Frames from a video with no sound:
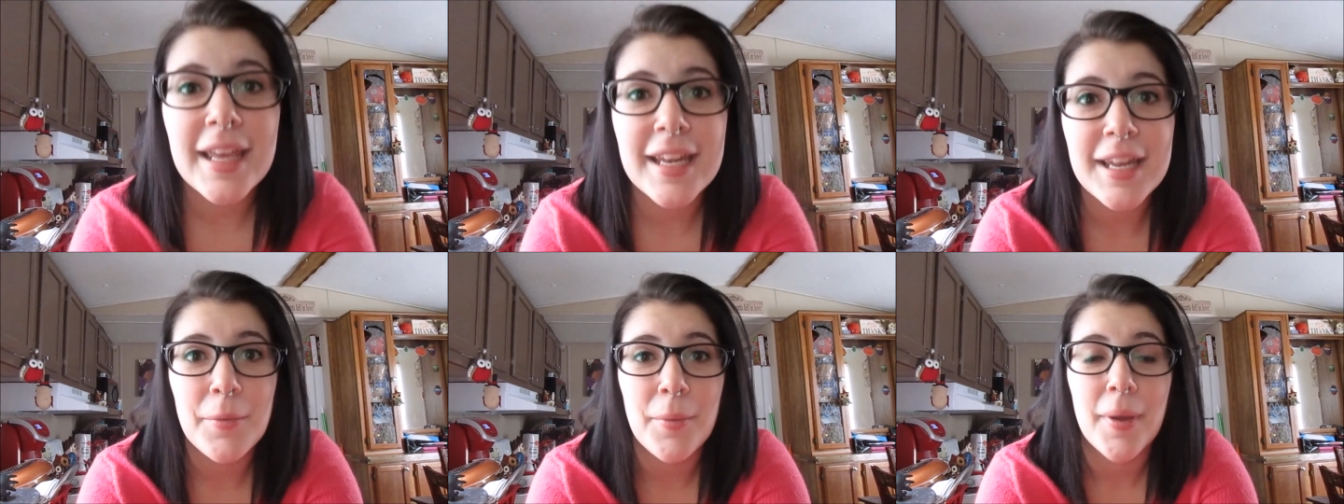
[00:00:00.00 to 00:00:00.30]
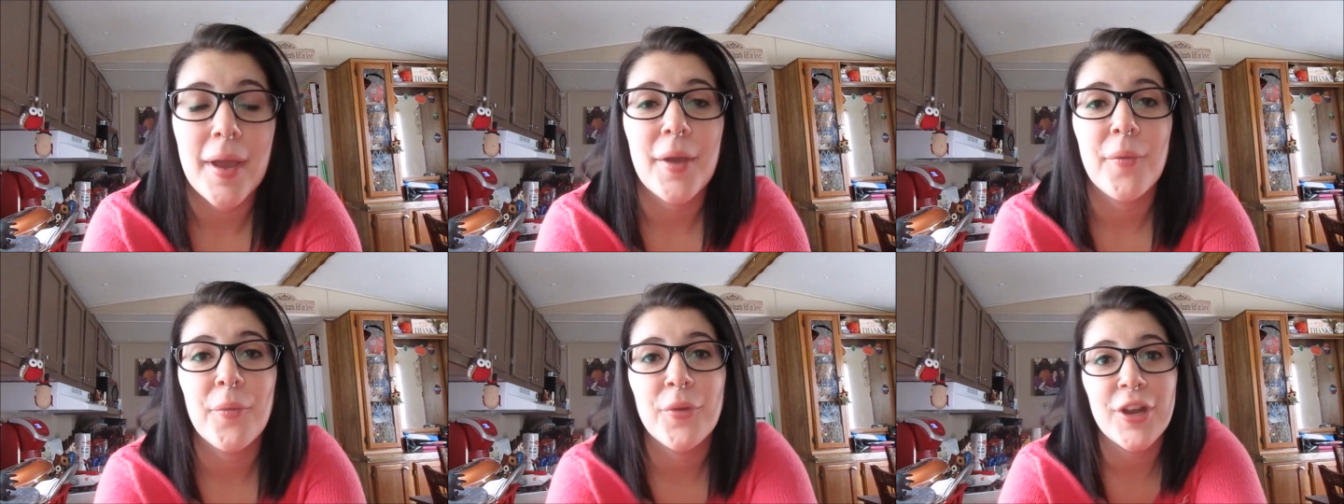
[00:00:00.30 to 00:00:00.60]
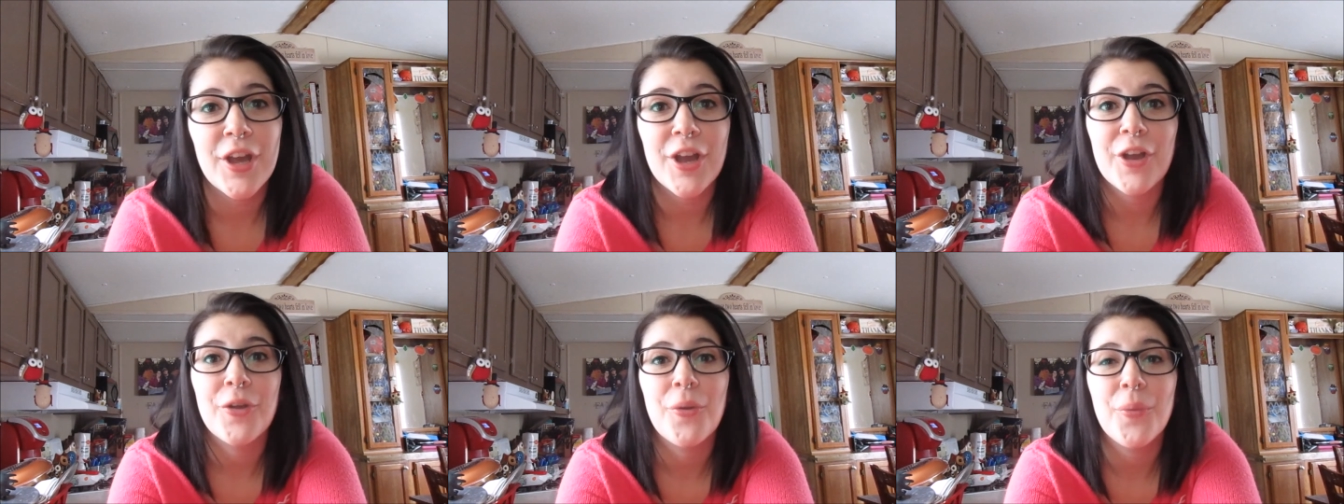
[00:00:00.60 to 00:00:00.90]
Anyway, we're
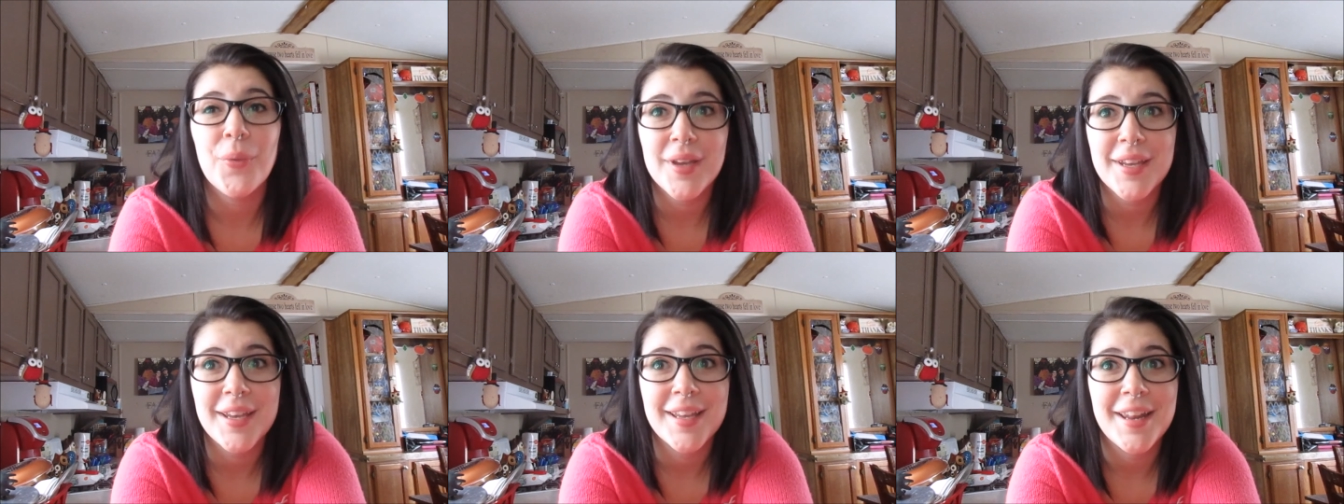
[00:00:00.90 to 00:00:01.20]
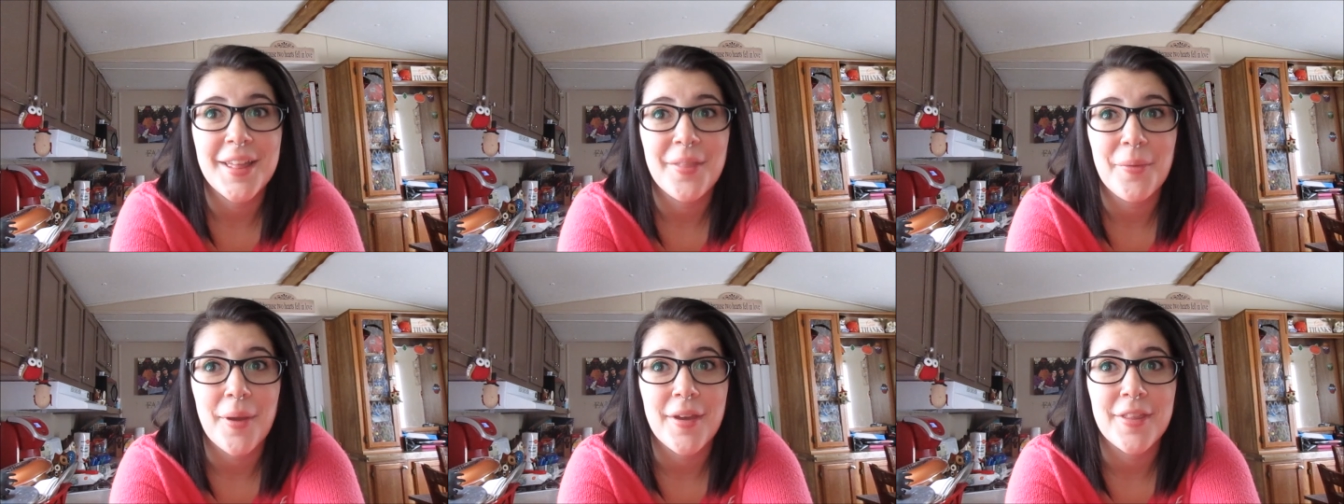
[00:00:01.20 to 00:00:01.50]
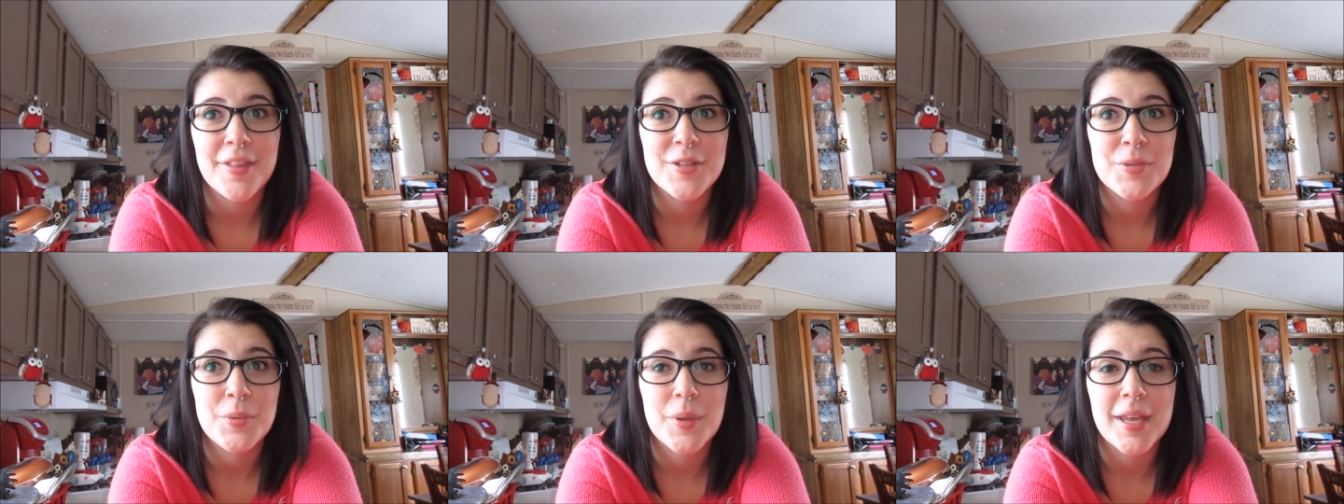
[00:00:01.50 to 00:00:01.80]
not going
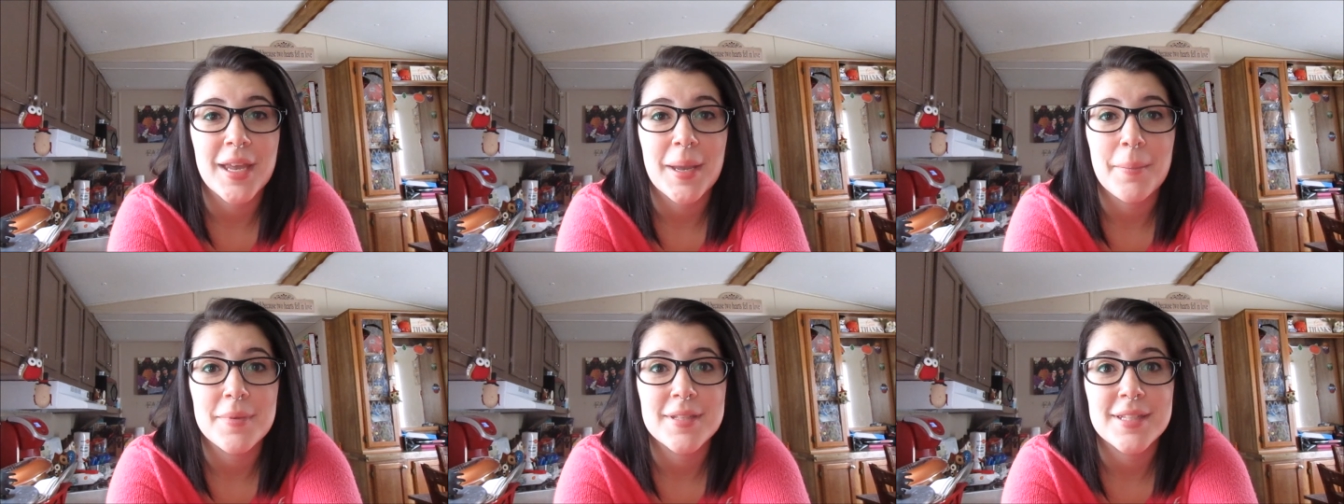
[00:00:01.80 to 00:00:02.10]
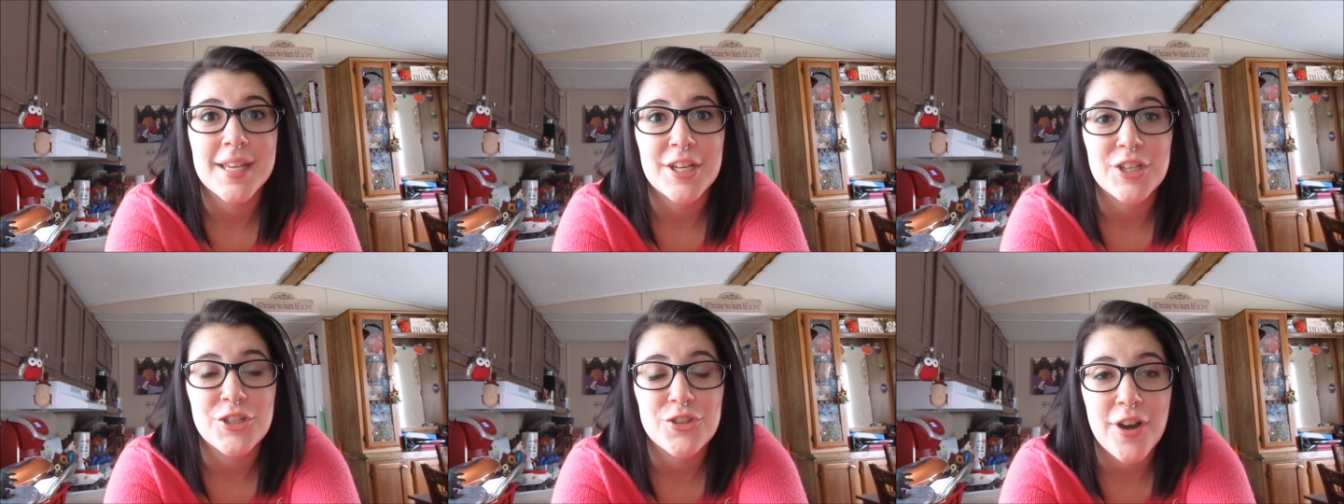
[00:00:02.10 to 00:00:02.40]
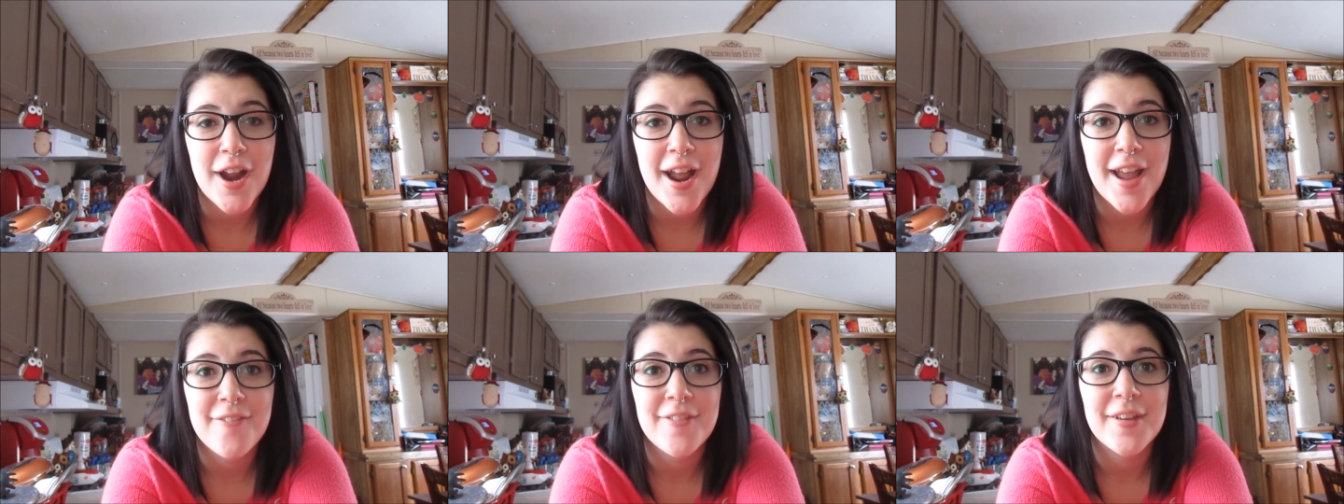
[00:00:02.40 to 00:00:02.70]
anywhere this weekend besides
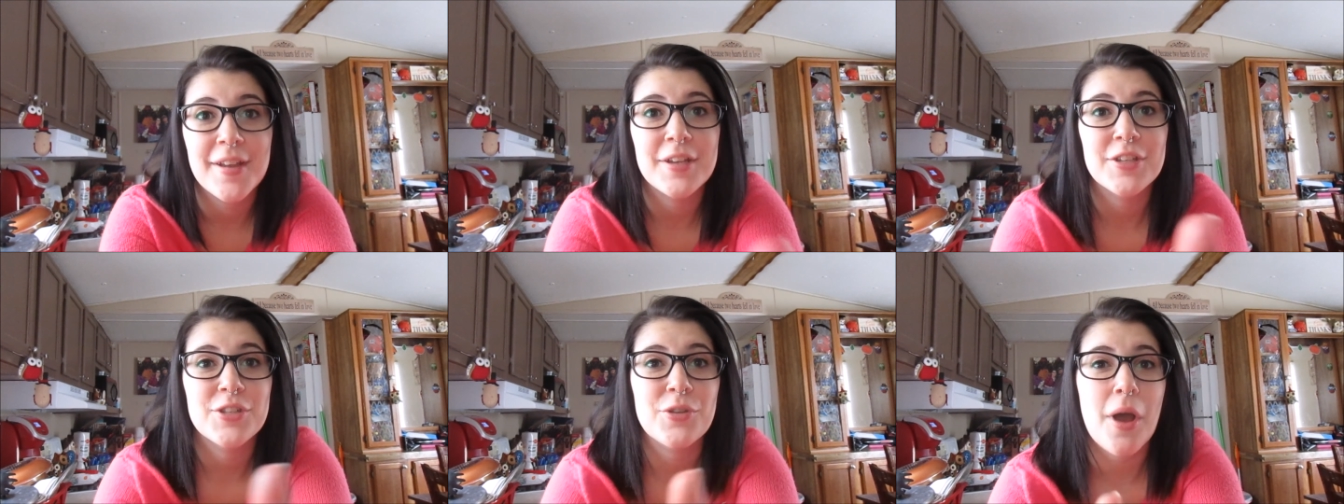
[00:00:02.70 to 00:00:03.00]
driving,